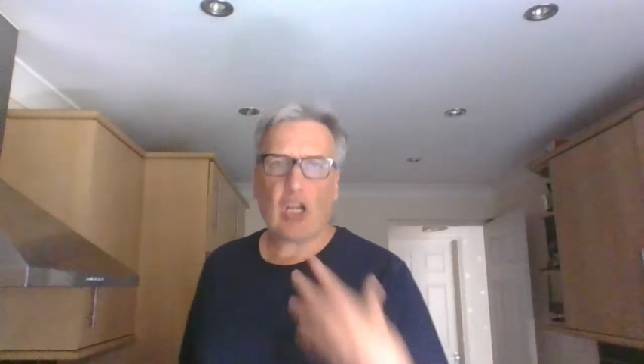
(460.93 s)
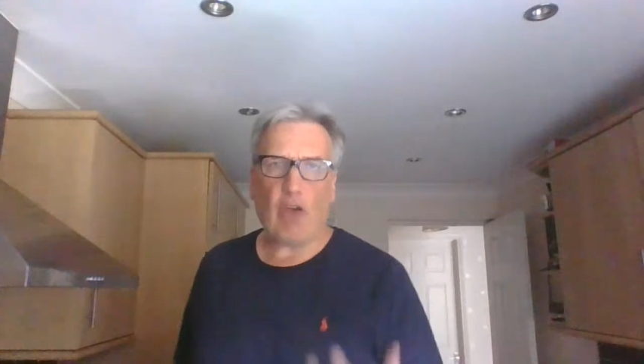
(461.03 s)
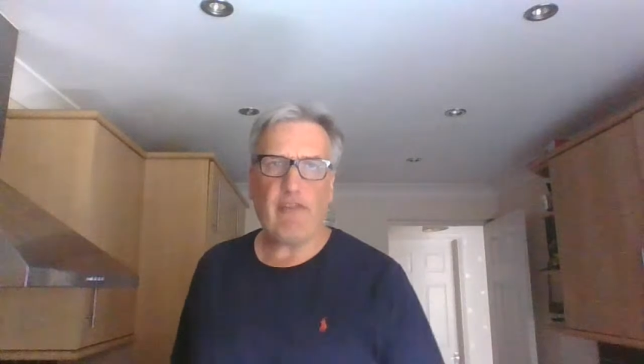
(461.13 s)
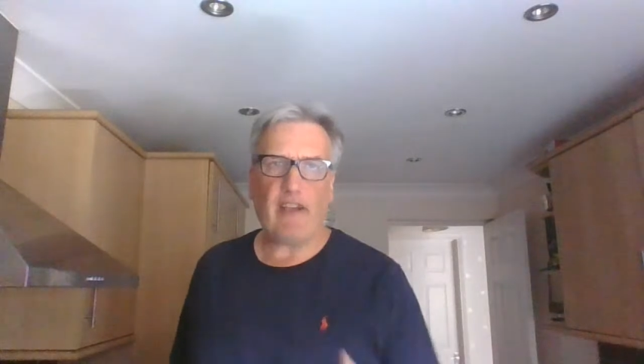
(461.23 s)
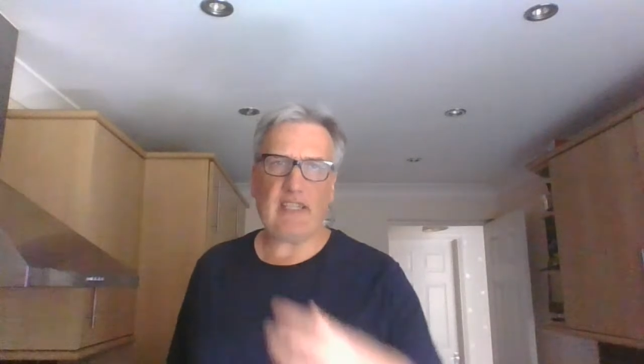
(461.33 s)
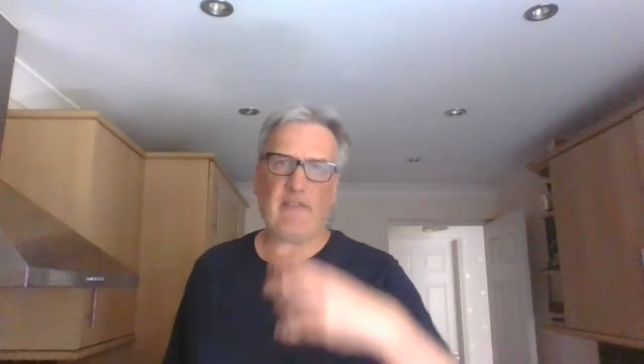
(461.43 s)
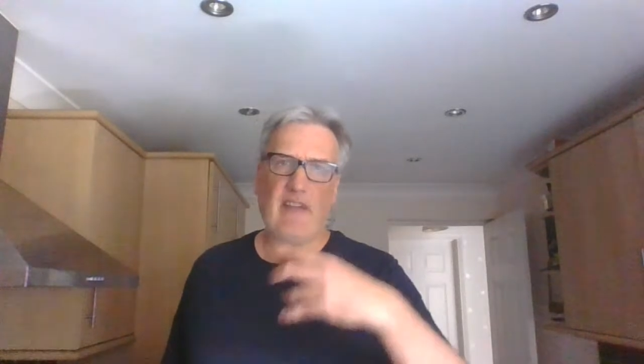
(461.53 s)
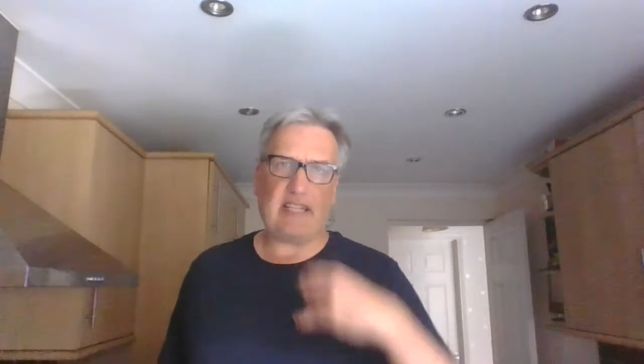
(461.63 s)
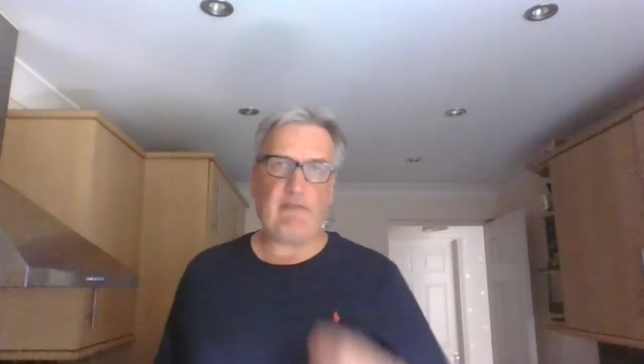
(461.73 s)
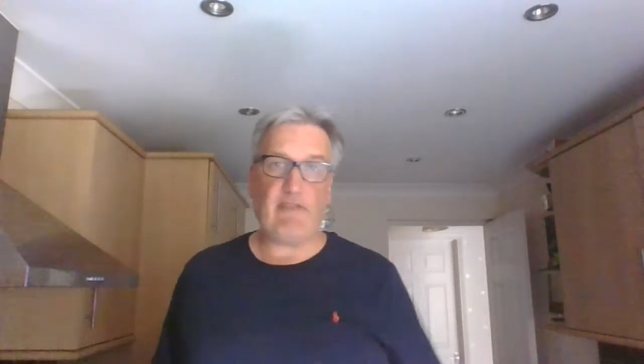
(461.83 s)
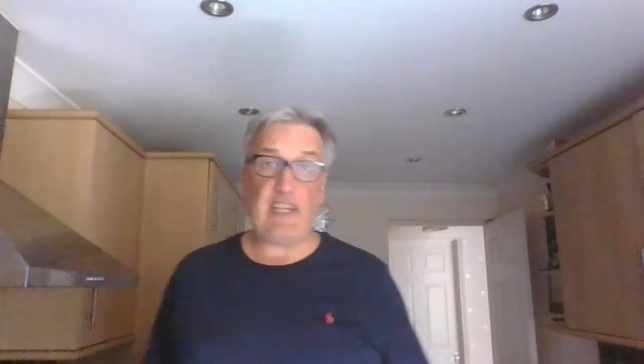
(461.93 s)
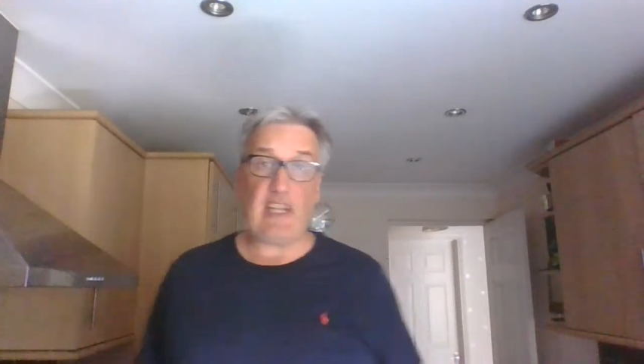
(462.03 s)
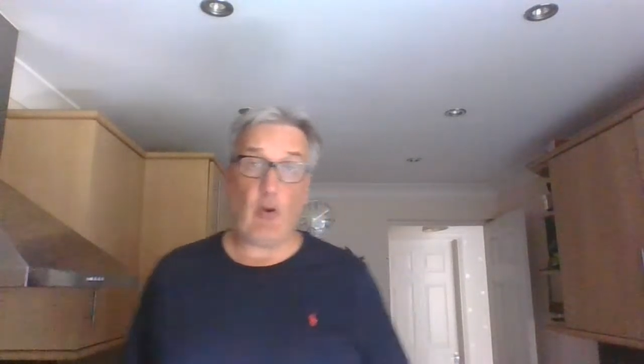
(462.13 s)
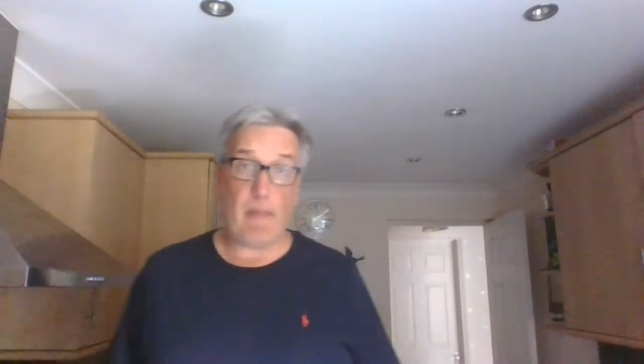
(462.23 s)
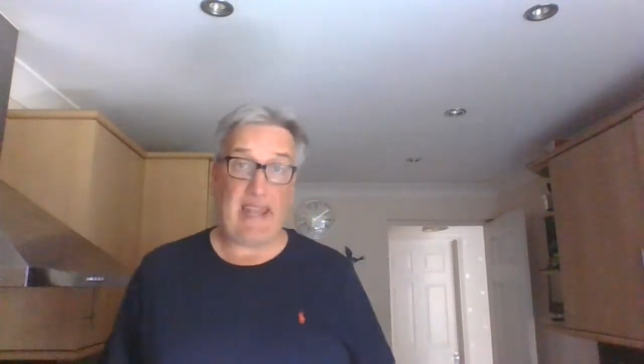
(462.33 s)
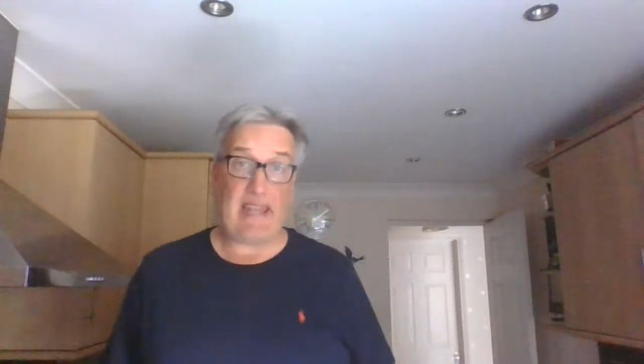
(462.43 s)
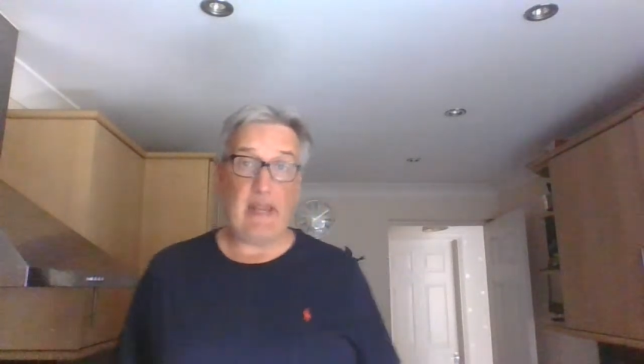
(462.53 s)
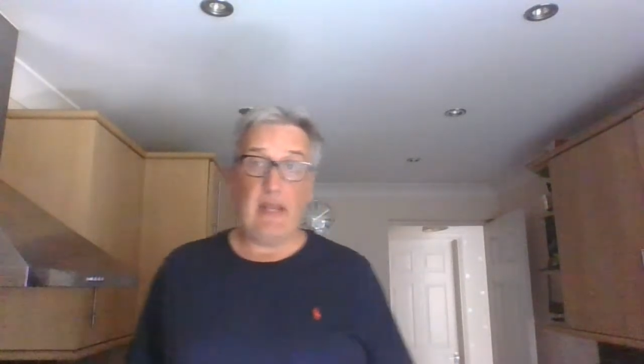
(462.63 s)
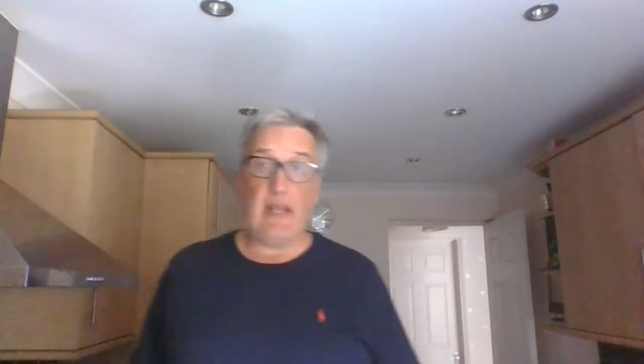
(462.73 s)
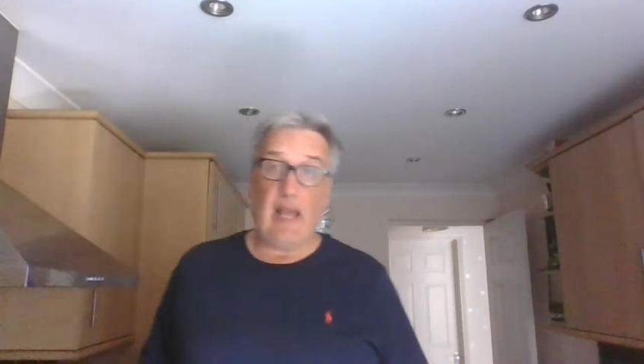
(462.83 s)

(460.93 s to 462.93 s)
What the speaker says: Go face to face, video them in.